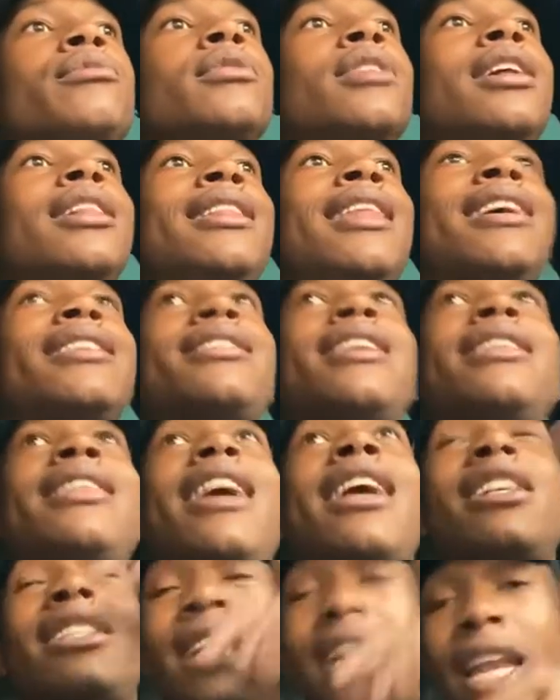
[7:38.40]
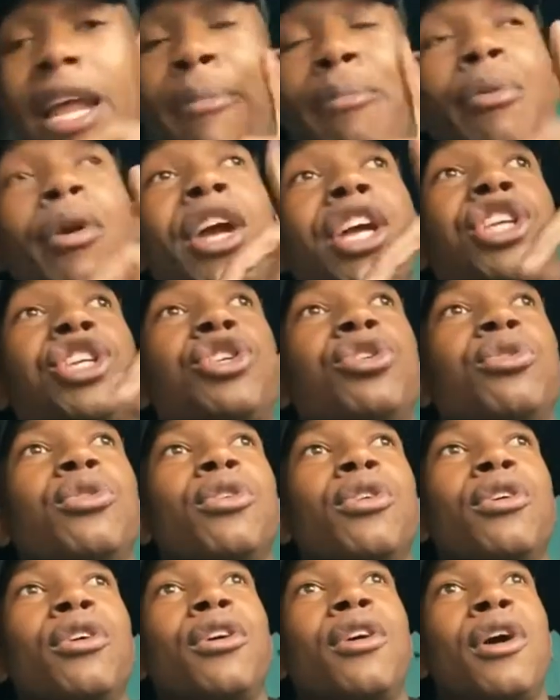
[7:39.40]
They say they celebrate you,
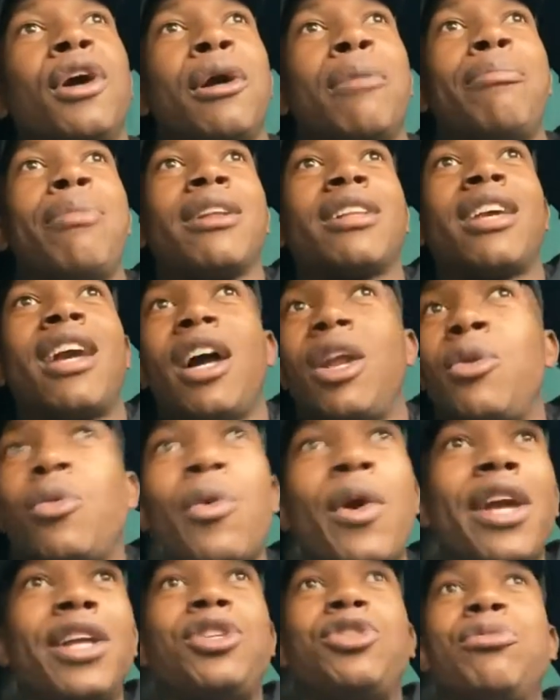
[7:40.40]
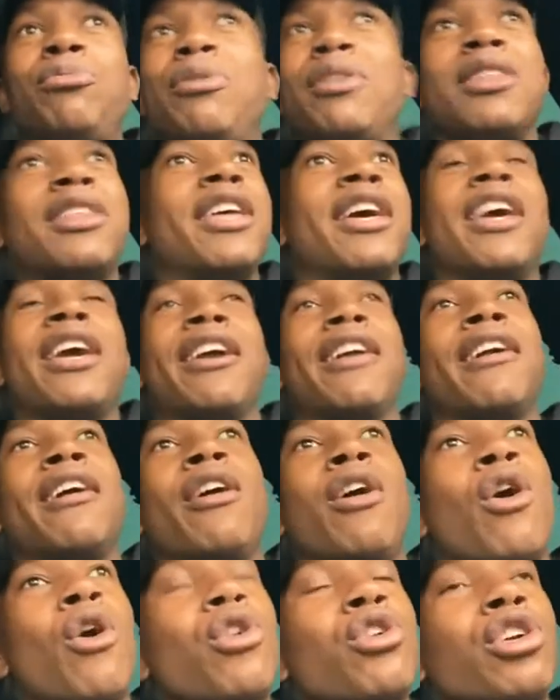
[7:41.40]
but can't wait to be there
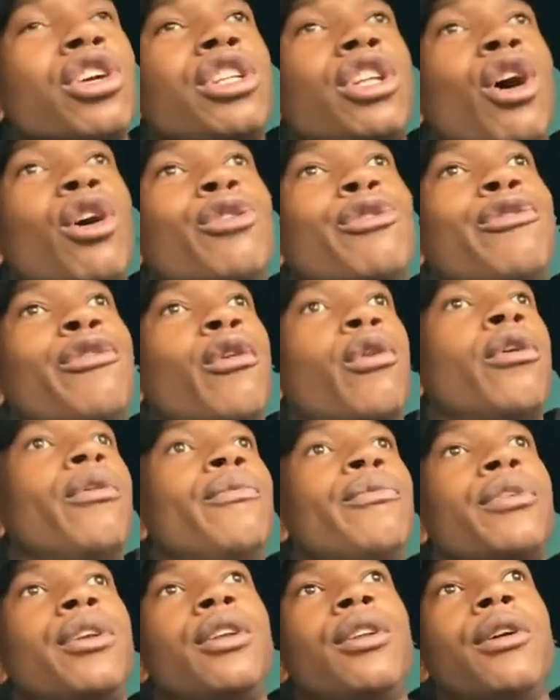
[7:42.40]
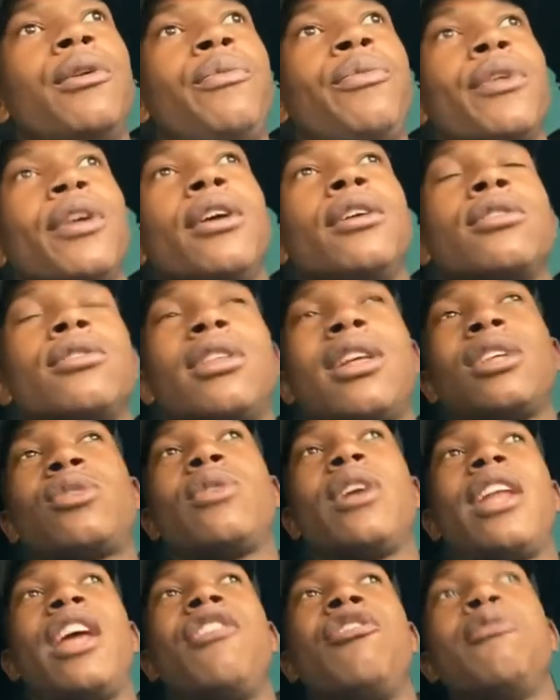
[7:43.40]
on your downfall, you know. So that's
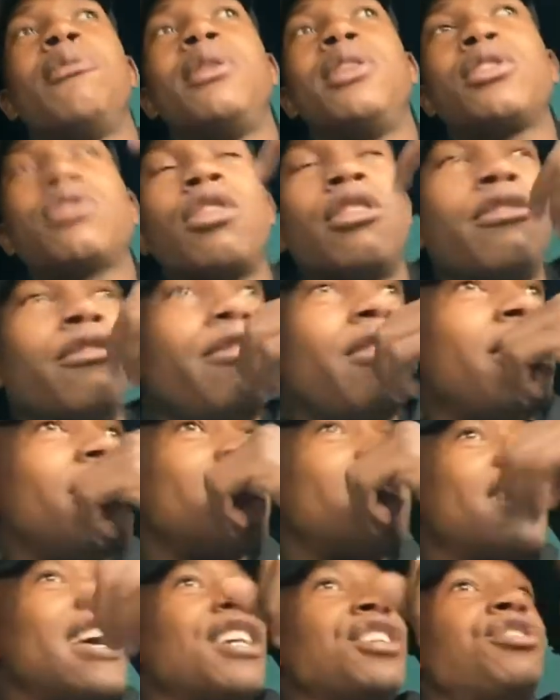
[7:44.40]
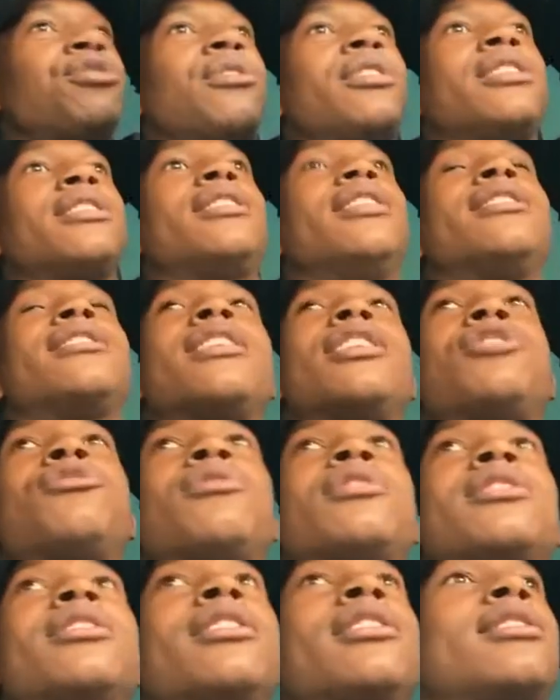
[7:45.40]
what everybody's convinced. Ashrus
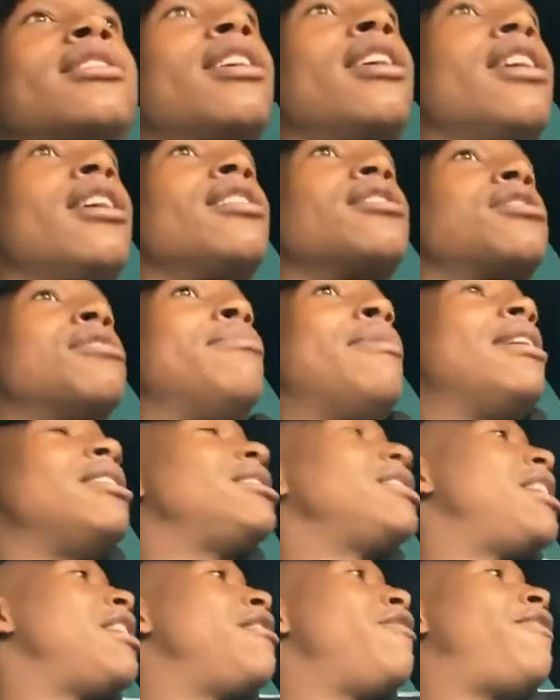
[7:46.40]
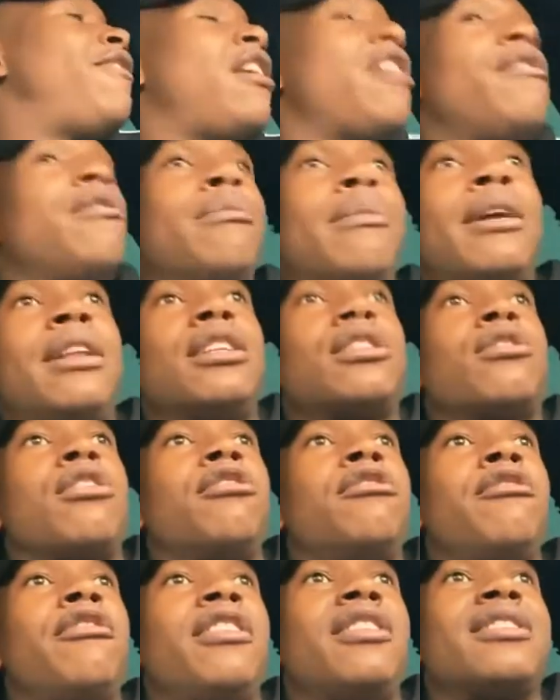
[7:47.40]
this. So mind you, if everybody's
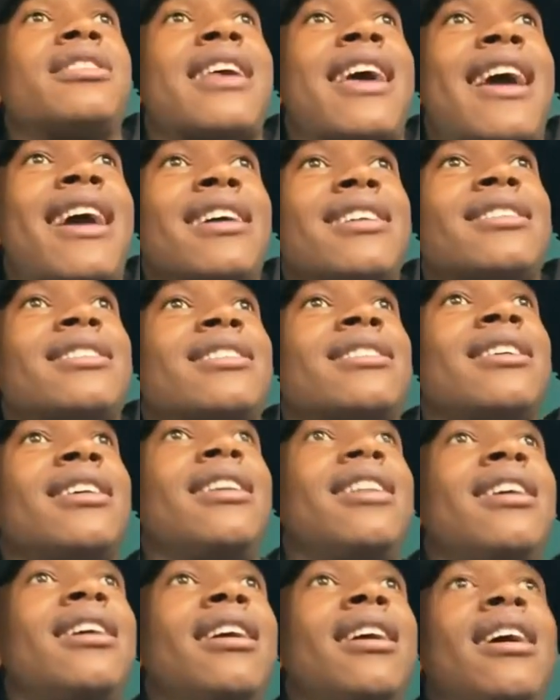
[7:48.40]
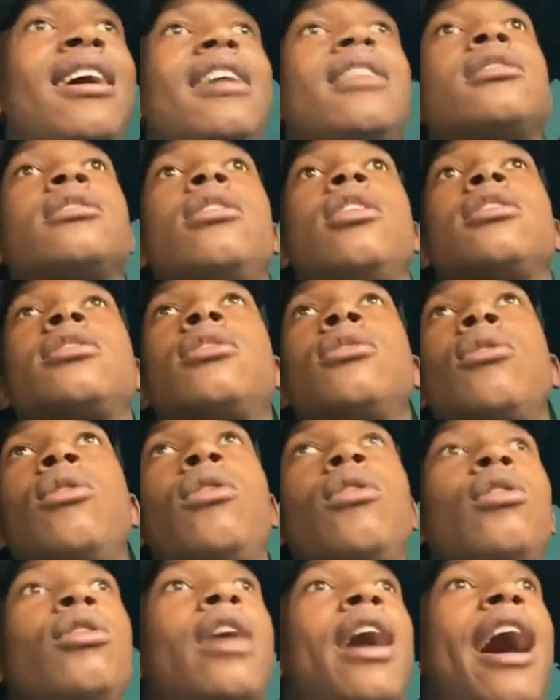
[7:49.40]
convinced Ash has lost it
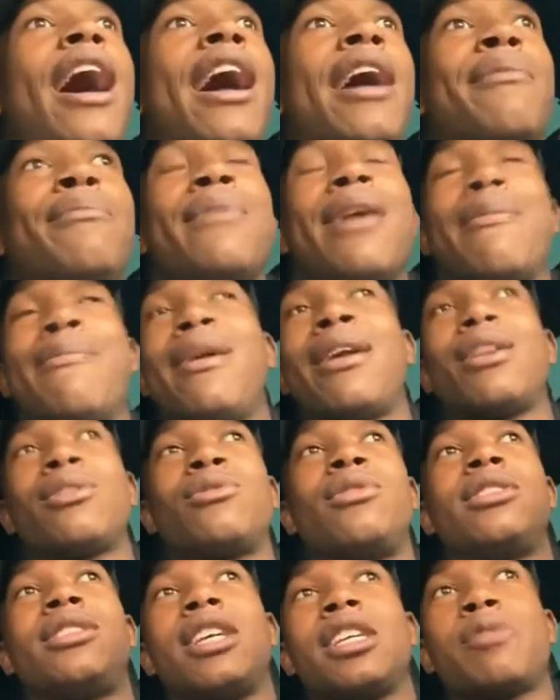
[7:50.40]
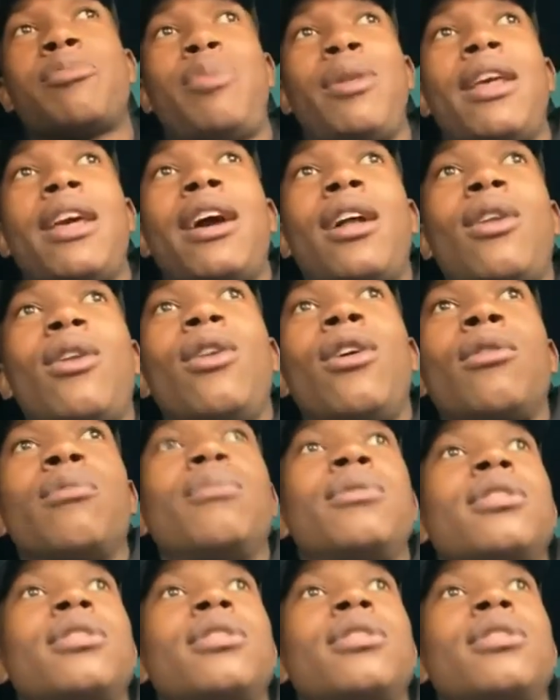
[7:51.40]
all, I might as well just play along.